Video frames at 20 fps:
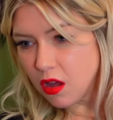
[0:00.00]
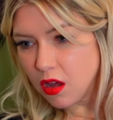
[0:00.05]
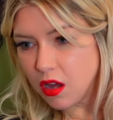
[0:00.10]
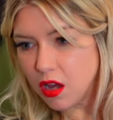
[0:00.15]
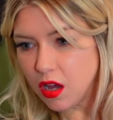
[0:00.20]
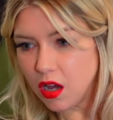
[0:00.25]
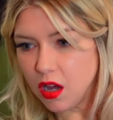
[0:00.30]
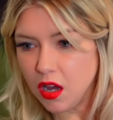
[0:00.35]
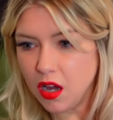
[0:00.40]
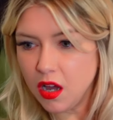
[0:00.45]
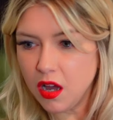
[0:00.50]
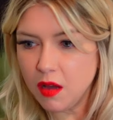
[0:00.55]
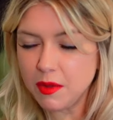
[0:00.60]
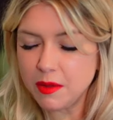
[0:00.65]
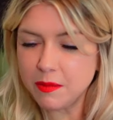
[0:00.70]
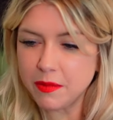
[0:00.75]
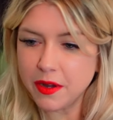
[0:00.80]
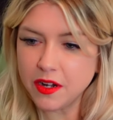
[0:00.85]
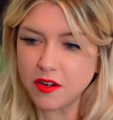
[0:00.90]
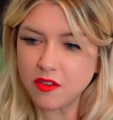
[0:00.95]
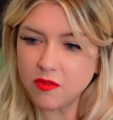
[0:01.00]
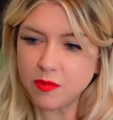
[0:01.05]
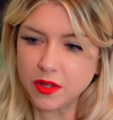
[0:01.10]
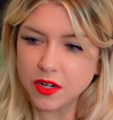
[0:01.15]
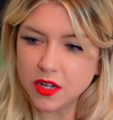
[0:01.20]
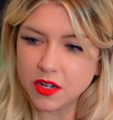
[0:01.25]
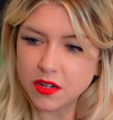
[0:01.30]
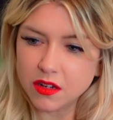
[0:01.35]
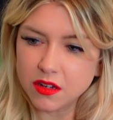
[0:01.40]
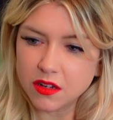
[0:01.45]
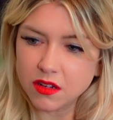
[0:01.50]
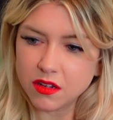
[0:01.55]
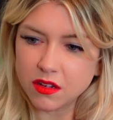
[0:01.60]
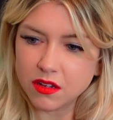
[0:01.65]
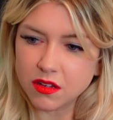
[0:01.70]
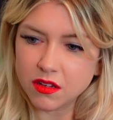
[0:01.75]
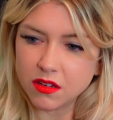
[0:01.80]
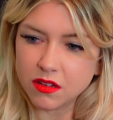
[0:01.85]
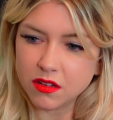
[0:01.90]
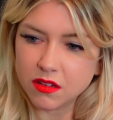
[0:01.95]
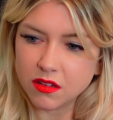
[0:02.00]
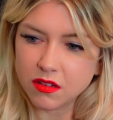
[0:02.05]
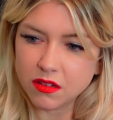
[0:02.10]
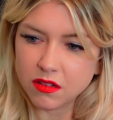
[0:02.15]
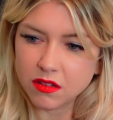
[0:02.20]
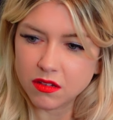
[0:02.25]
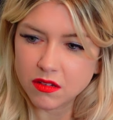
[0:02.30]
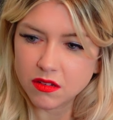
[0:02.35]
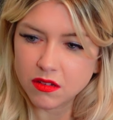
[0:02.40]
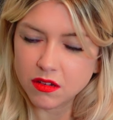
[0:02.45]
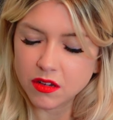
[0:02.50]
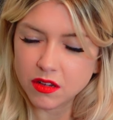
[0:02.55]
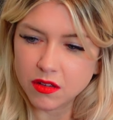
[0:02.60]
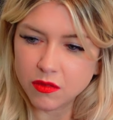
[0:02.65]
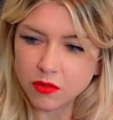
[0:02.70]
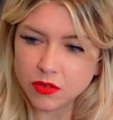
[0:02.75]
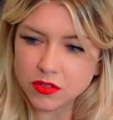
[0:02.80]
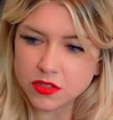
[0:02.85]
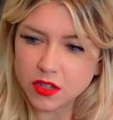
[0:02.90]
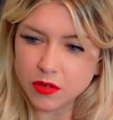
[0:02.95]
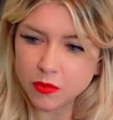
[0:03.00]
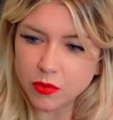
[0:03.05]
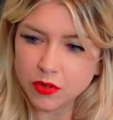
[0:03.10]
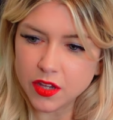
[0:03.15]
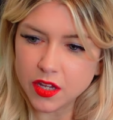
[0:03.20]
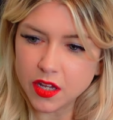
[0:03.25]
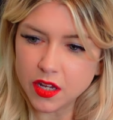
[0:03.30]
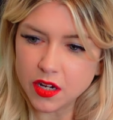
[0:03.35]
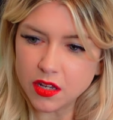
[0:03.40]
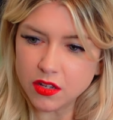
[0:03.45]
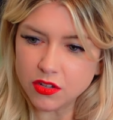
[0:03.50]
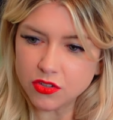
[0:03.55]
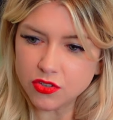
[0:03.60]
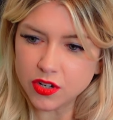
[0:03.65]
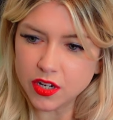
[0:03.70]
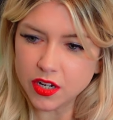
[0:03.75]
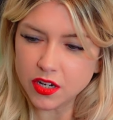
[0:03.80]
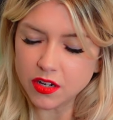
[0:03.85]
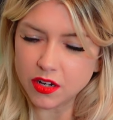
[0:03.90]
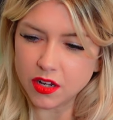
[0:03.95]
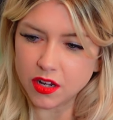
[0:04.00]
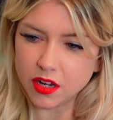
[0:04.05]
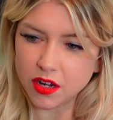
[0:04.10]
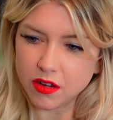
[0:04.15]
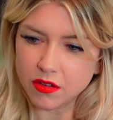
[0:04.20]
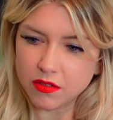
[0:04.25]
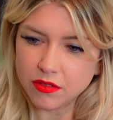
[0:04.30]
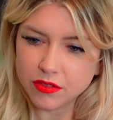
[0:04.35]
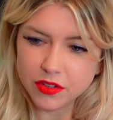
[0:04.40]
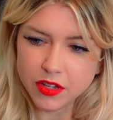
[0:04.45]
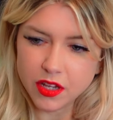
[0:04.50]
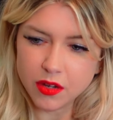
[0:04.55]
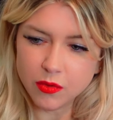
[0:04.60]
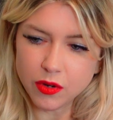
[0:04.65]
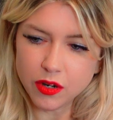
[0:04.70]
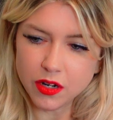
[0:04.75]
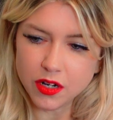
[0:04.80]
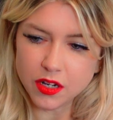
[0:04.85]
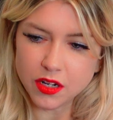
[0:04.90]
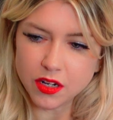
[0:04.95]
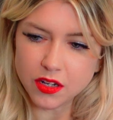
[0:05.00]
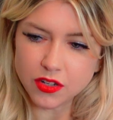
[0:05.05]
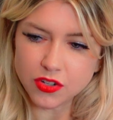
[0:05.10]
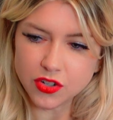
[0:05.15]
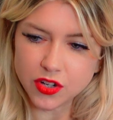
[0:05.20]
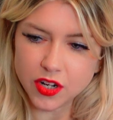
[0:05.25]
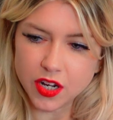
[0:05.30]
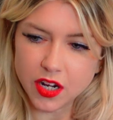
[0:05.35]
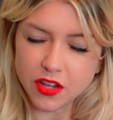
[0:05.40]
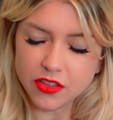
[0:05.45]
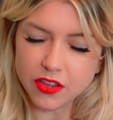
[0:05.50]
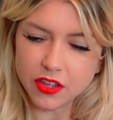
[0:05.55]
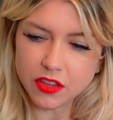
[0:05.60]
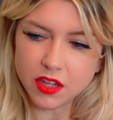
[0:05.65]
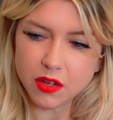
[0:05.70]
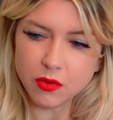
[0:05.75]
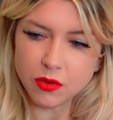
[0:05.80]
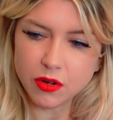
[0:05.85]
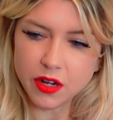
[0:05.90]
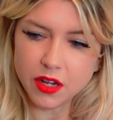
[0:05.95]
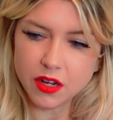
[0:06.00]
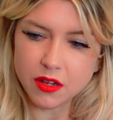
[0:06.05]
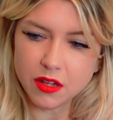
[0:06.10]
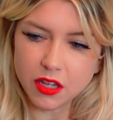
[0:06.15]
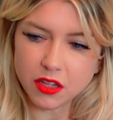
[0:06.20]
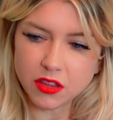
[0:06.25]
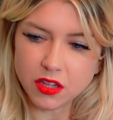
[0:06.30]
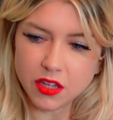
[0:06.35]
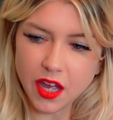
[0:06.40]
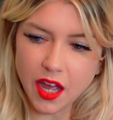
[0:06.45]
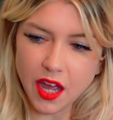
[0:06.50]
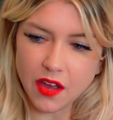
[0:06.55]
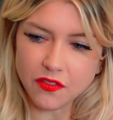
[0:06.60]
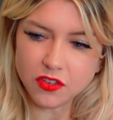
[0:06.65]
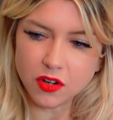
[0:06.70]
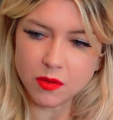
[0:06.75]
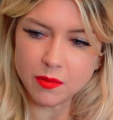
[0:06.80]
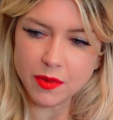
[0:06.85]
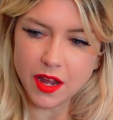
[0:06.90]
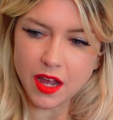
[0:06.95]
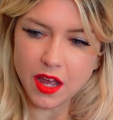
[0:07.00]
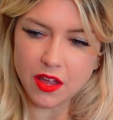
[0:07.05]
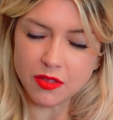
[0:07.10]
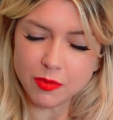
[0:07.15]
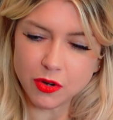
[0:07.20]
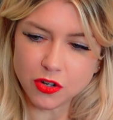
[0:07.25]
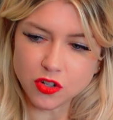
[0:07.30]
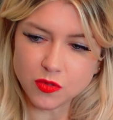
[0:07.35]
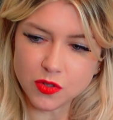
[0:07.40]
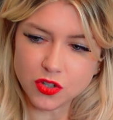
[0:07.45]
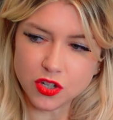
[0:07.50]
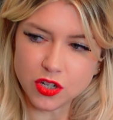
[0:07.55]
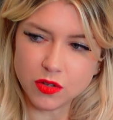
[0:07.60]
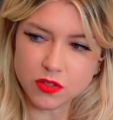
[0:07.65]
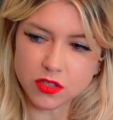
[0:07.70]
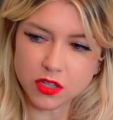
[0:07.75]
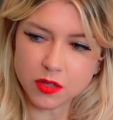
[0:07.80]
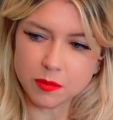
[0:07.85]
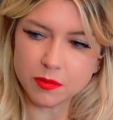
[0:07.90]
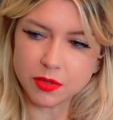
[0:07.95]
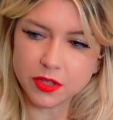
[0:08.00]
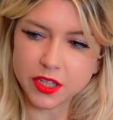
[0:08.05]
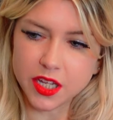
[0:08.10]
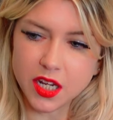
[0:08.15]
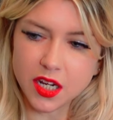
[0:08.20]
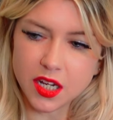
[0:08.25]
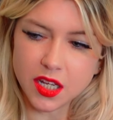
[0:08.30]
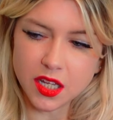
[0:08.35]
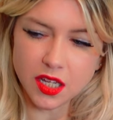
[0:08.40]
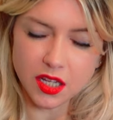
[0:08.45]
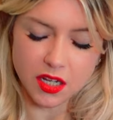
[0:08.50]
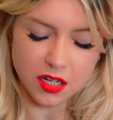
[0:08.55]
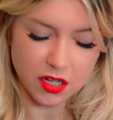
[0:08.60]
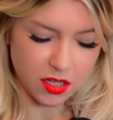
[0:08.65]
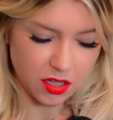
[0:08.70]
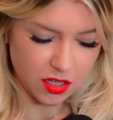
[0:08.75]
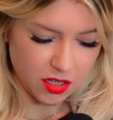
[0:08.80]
know. Um, it might have been in. Was that were they in Eldraine? No. I don't know. They, I they can't remember. In I think they were in like the aftermath. March Machine. That's what I'm saying.